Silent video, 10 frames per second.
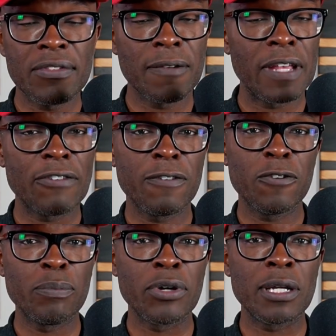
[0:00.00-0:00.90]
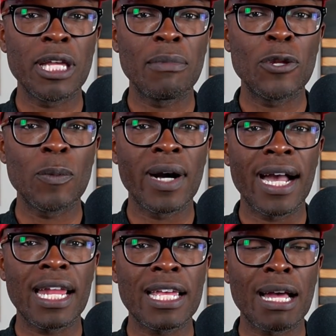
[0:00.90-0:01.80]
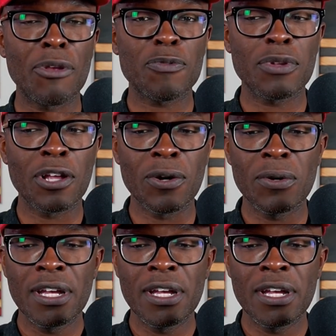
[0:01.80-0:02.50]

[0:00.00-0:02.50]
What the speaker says: If that's your viewpoint, let me know why in the comments below.